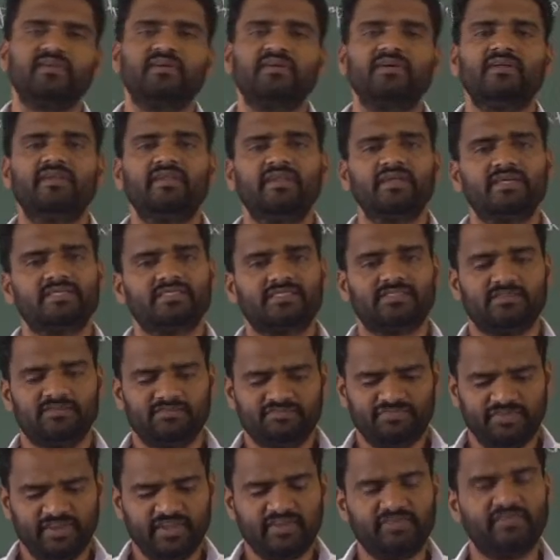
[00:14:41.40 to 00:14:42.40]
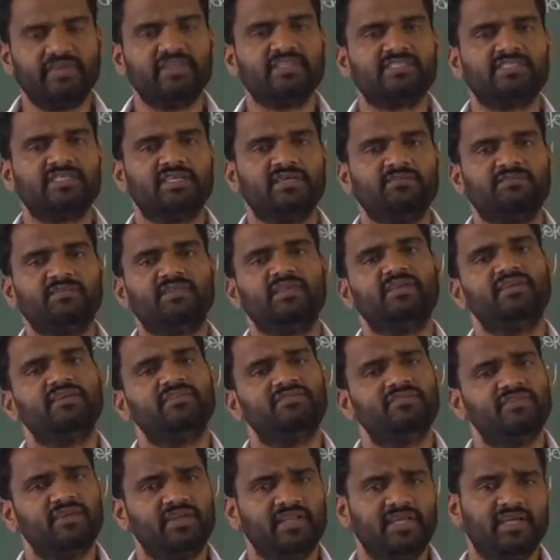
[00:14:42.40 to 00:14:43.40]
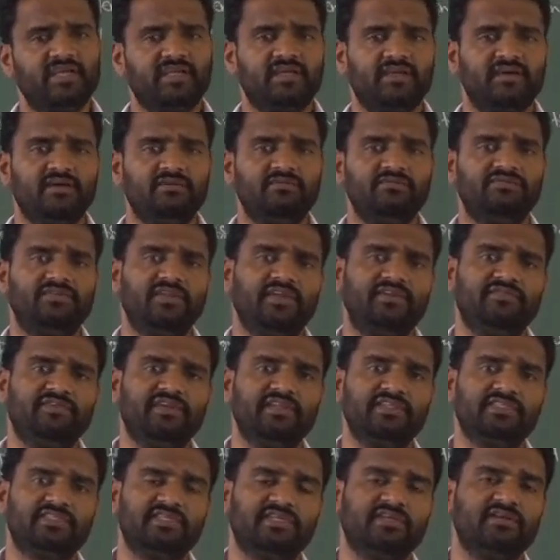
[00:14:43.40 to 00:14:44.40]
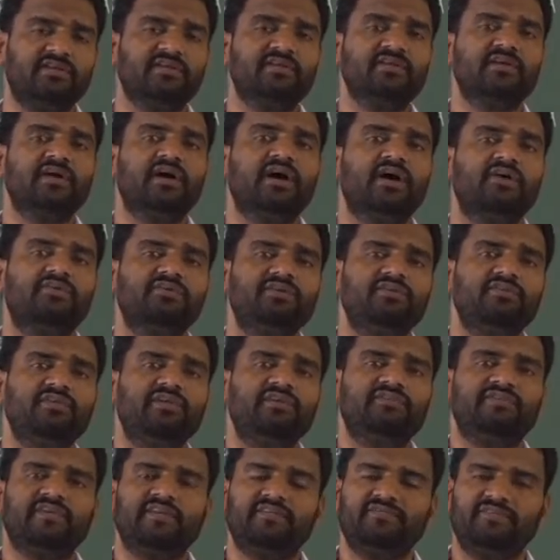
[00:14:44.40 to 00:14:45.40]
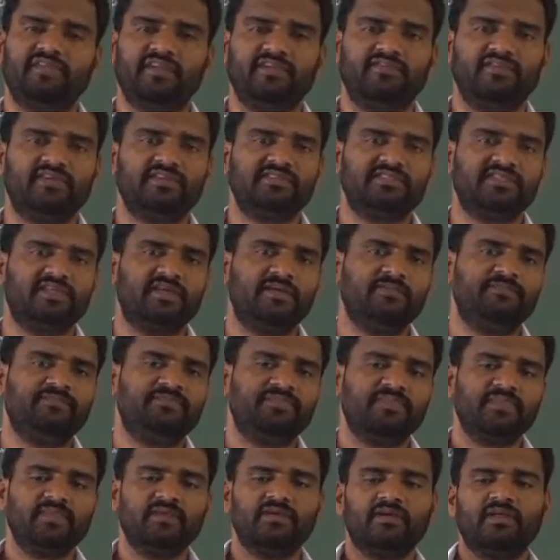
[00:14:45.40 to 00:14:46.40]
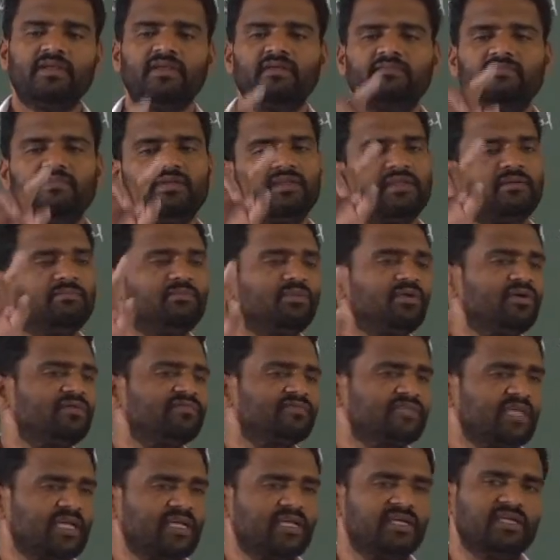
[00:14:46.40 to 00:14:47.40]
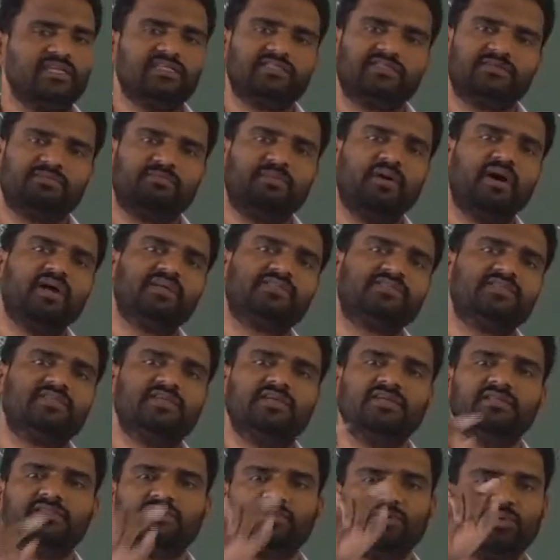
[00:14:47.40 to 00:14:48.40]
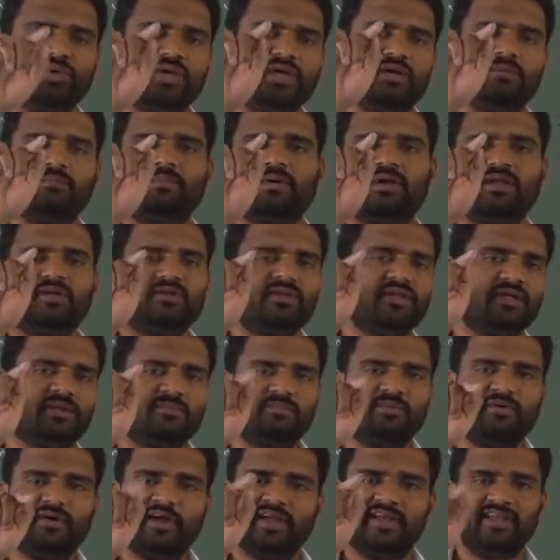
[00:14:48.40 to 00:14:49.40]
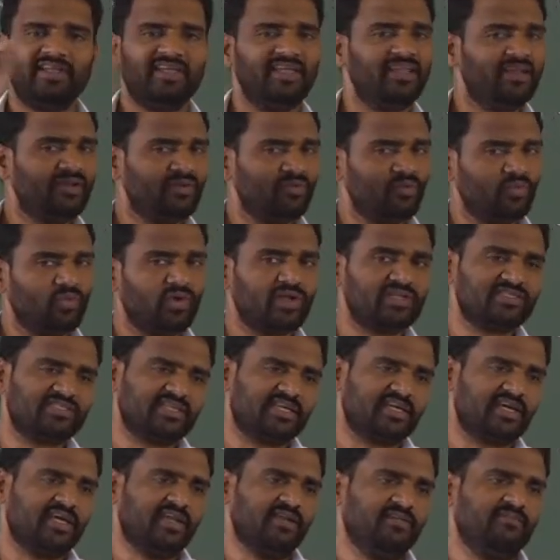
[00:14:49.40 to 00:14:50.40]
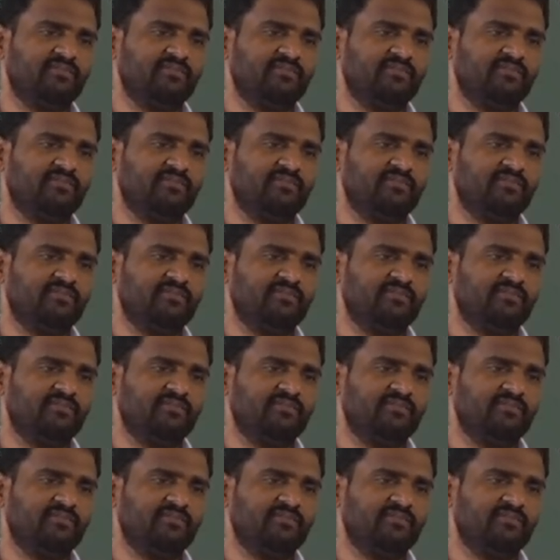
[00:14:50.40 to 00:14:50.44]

Next, frequency. If you take frequency, how you will define frequency? Number of cycles passed through a particular point in 1 second.